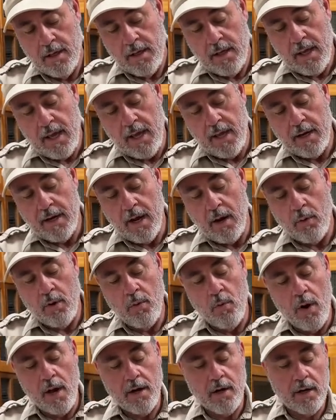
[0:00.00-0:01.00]
And uh, we
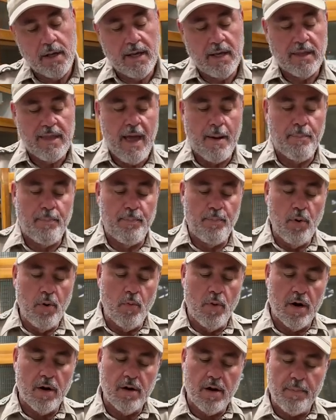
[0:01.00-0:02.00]
want her to get that, we
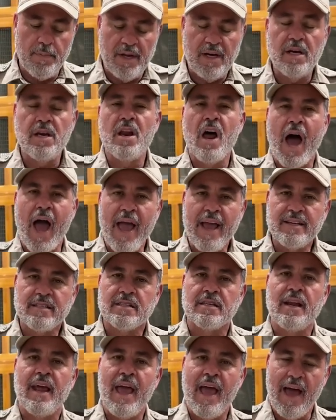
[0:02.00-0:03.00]
want her to be
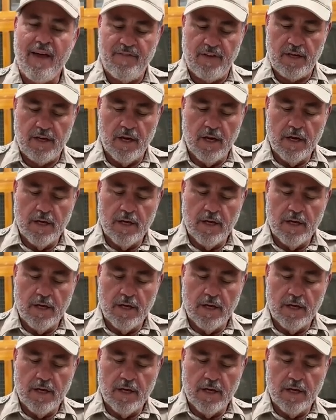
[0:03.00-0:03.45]
nice and heavy.